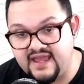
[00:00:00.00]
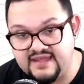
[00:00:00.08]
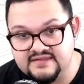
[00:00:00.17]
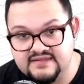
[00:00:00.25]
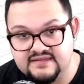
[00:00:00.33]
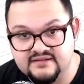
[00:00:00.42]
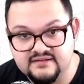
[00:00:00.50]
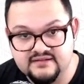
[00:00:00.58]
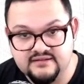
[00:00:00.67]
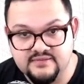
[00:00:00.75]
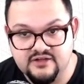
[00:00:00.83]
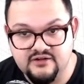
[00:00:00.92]
S.
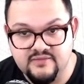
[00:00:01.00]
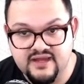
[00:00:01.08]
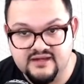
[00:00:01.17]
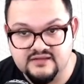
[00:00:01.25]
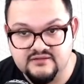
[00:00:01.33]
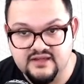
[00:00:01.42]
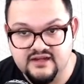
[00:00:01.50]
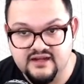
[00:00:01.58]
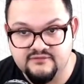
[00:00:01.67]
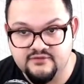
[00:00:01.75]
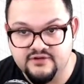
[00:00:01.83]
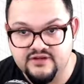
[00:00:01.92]
I'm going to go back and do that
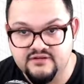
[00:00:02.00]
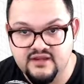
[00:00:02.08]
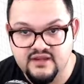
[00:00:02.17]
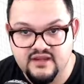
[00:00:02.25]
again for you.